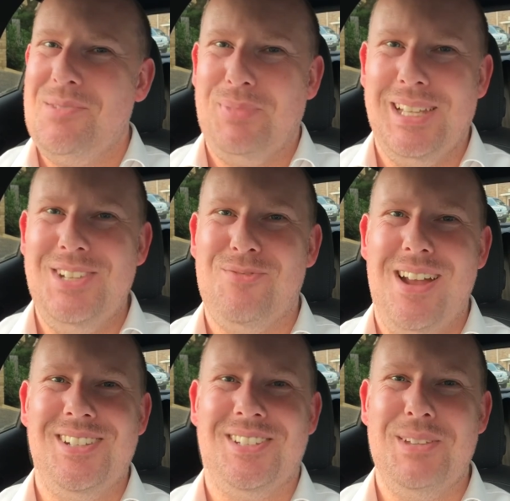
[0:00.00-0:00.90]
Please
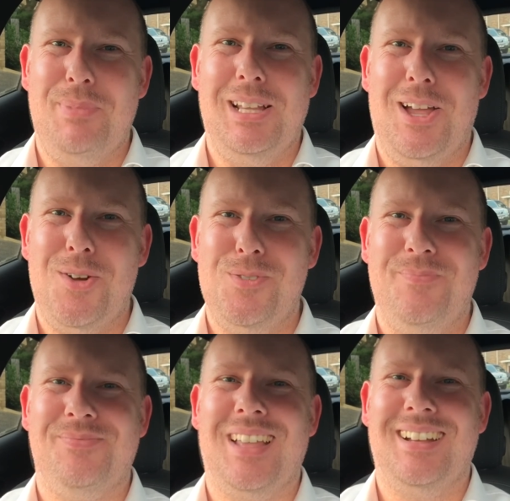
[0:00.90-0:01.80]
register below
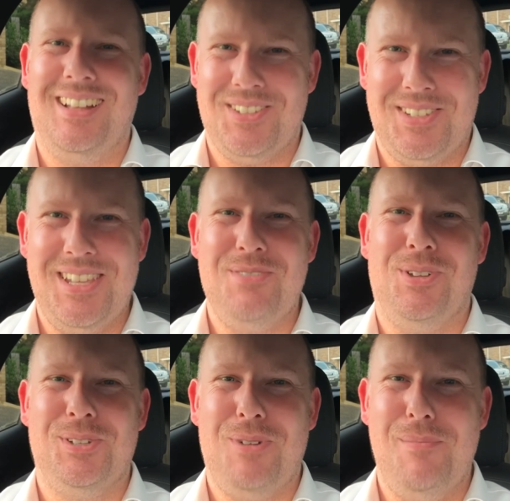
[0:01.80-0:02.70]
and I'll see you
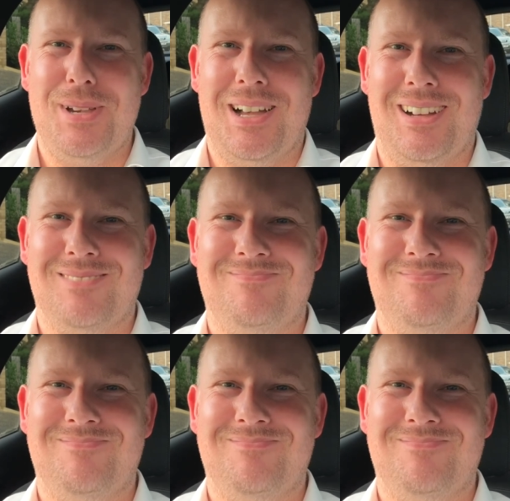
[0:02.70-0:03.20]
on the webinar.